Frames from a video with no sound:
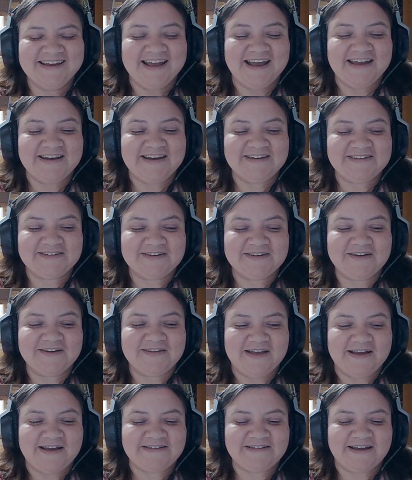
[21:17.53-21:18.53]
And it took a
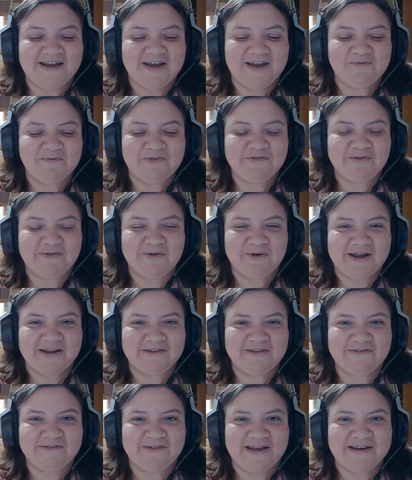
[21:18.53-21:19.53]
long time before I
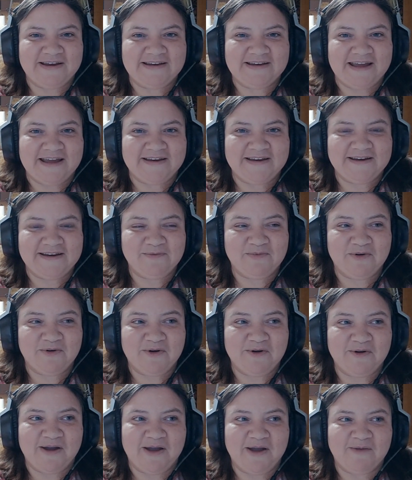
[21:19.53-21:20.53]
could find an editing
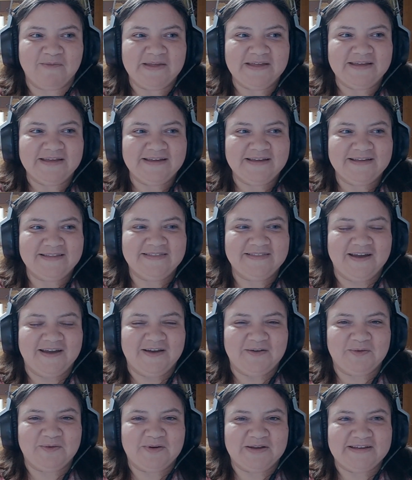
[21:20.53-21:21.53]
program
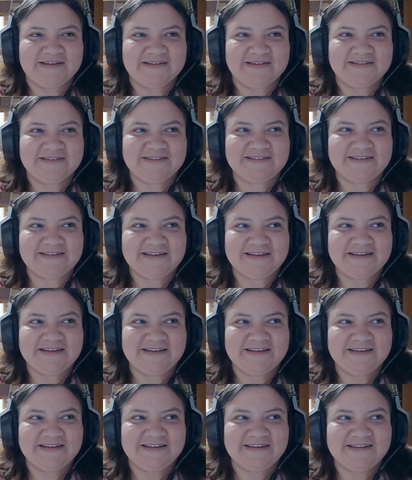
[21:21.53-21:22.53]
that was
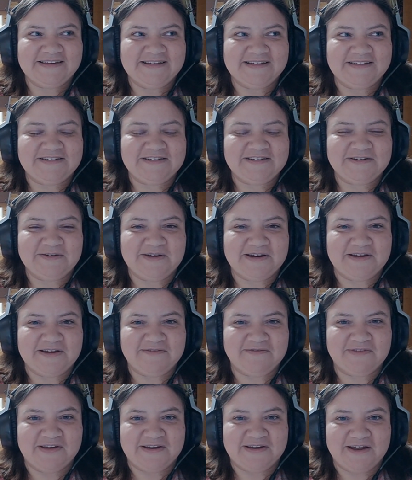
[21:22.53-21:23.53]

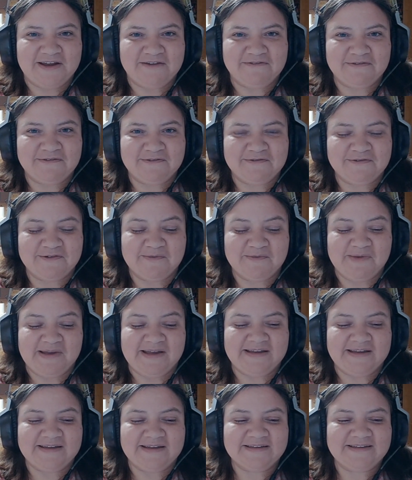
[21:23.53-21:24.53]
intuitive enough for
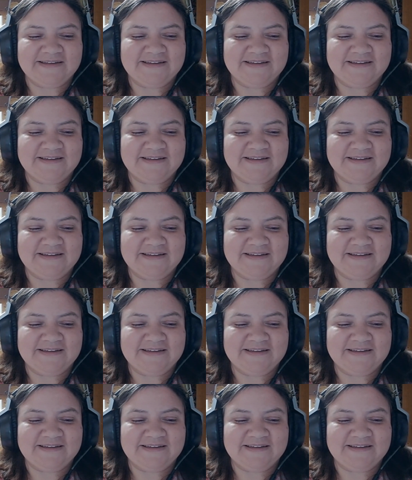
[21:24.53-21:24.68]
me.